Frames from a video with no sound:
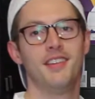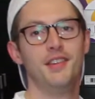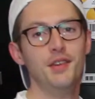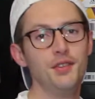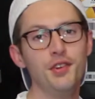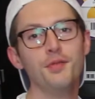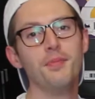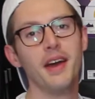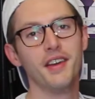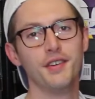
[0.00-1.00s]
YouTube,
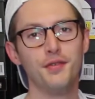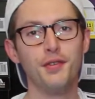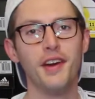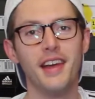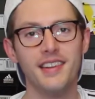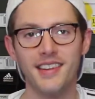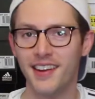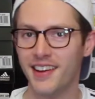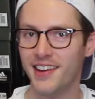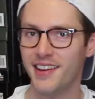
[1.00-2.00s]
my good friend,
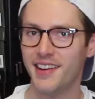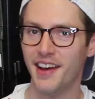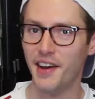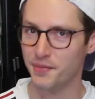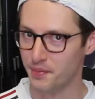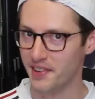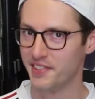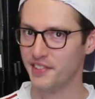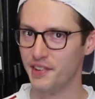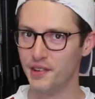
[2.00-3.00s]
I've
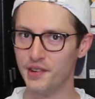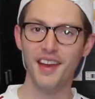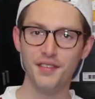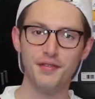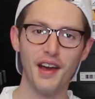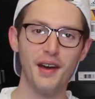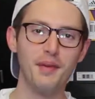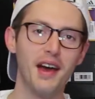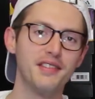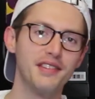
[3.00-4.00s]
missed you. Hey fam,
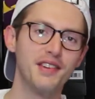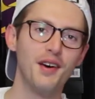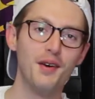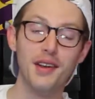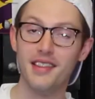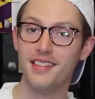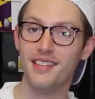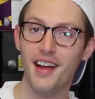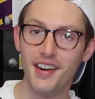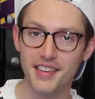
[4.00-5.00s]
how's it going?
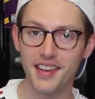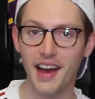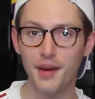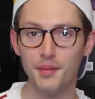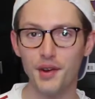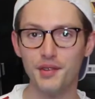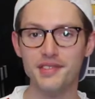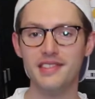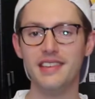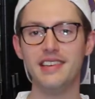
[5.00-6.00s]
Long time no
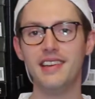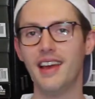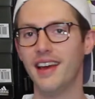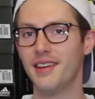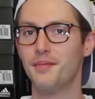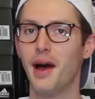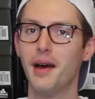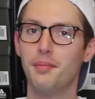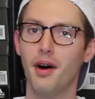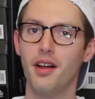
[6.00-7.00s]
see, and my
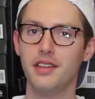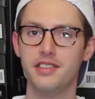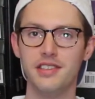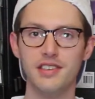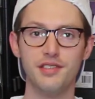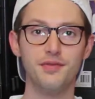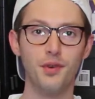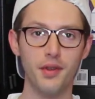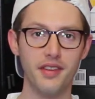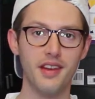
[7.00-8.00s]
apologies
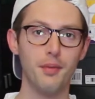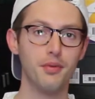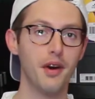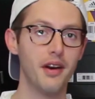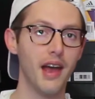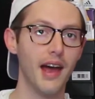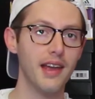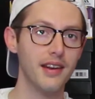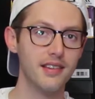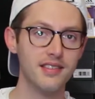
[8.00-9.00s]
for the temporary
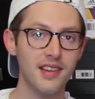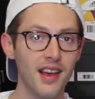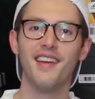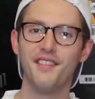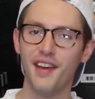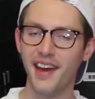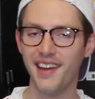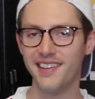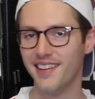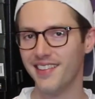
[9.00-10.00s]
hiatus. I've
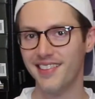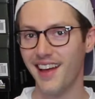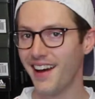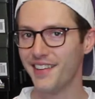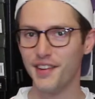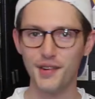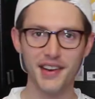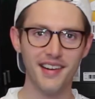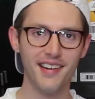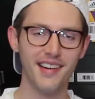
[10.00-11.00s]
had a lot
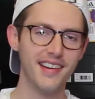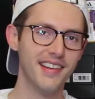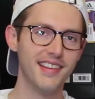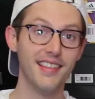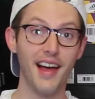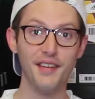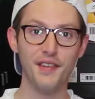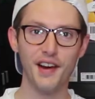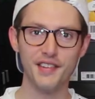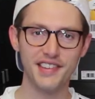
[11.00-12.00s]
going on in
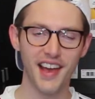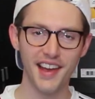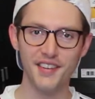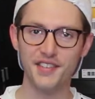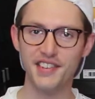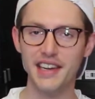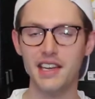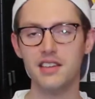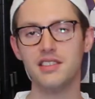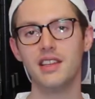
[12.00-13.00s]
life outside of
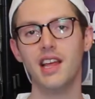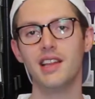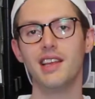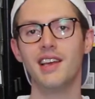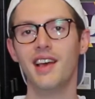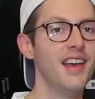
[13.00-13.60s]
sneakers lately.